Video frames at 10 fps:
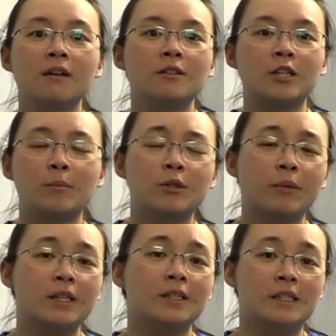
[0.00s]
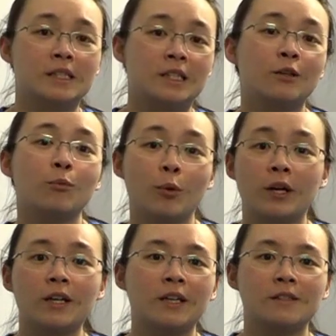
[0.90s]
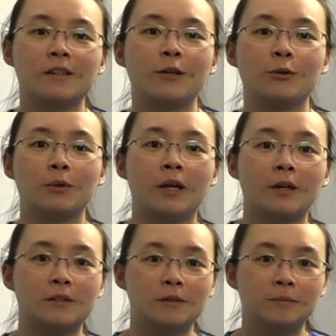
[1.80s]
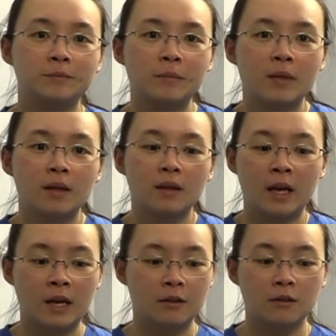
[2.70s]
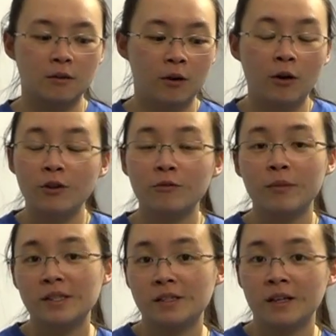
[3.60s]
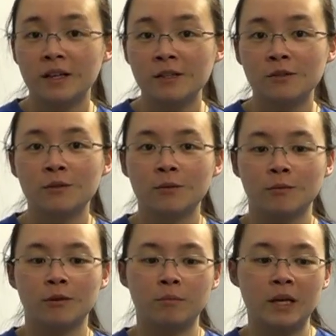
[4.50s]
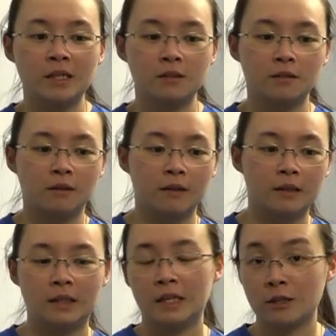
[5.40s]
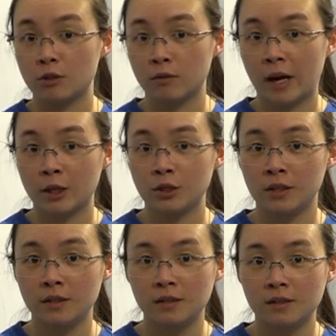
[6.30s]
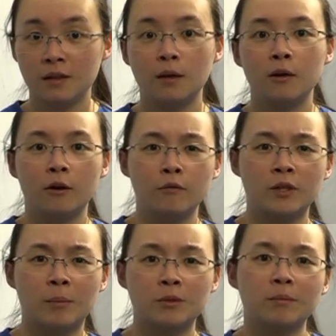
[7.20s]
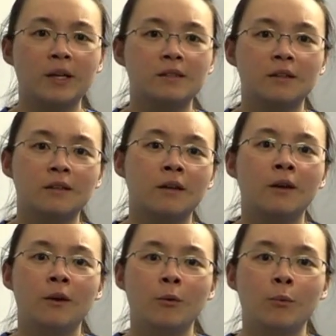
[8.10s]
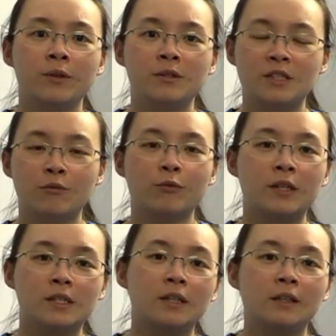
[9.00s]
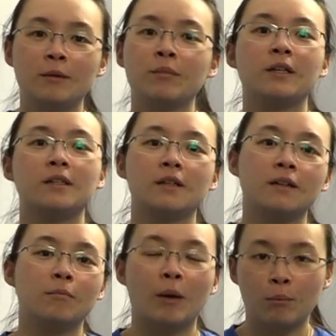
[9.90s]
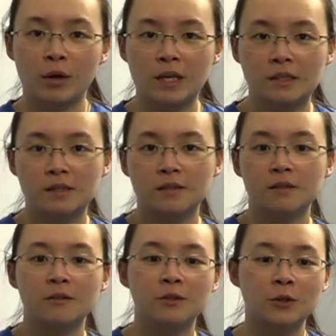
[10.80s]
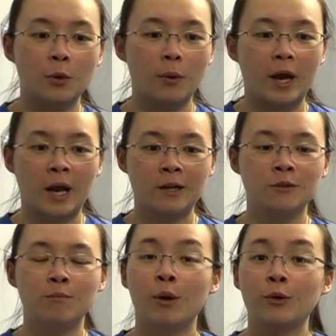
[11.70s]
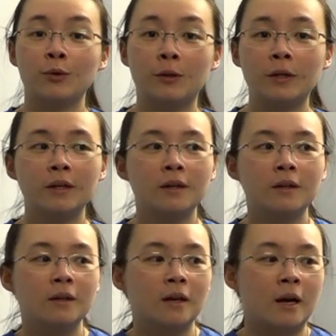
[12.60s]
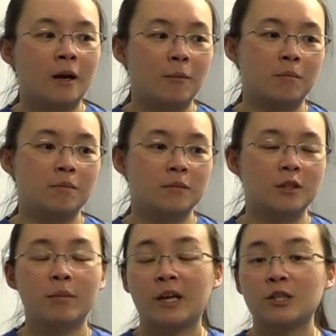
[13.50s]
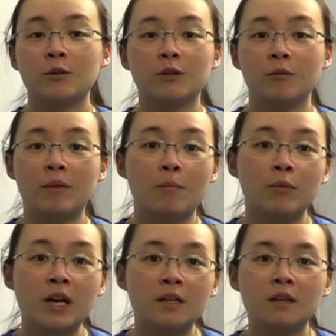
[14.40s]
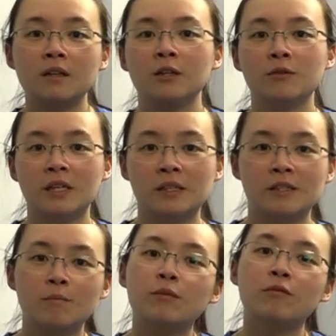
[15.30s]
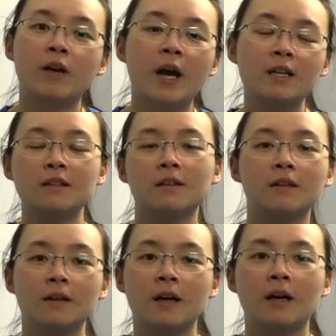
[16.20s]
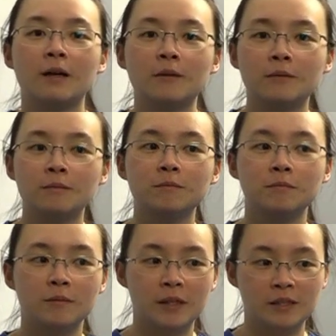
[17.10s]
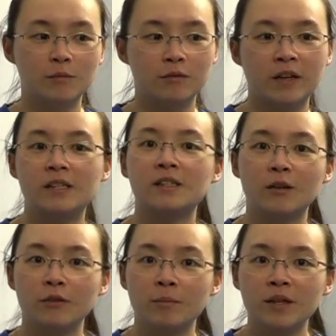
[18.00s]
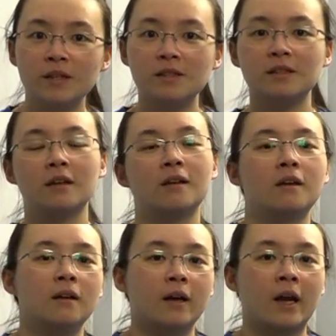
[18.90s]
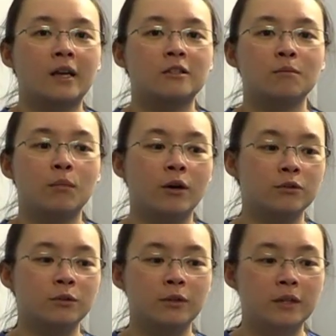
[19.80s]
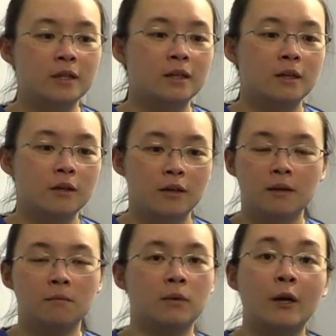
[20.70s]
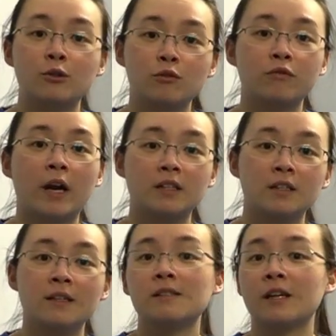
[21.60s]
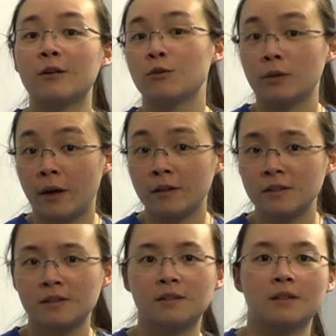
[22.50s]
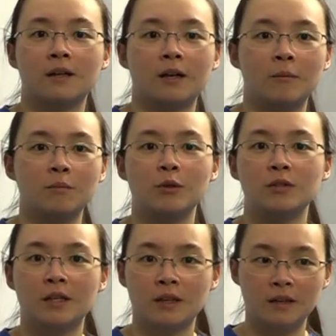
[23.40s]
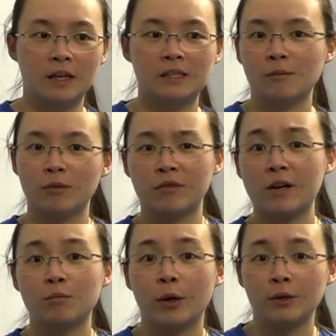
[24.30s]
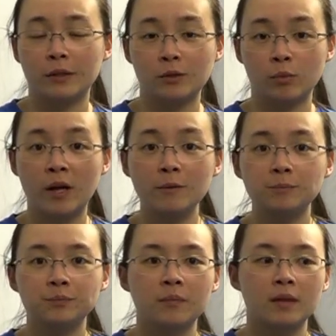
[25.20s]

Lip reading: daptomycin didn't work inside your lungs. And all of my studies were based on the interactions of daptomycin with different lipid membranes. So I had to model the bacterial membrane using a simplified set of lipids. I had to model lung surfactant inside your lungs using a simplified model as well.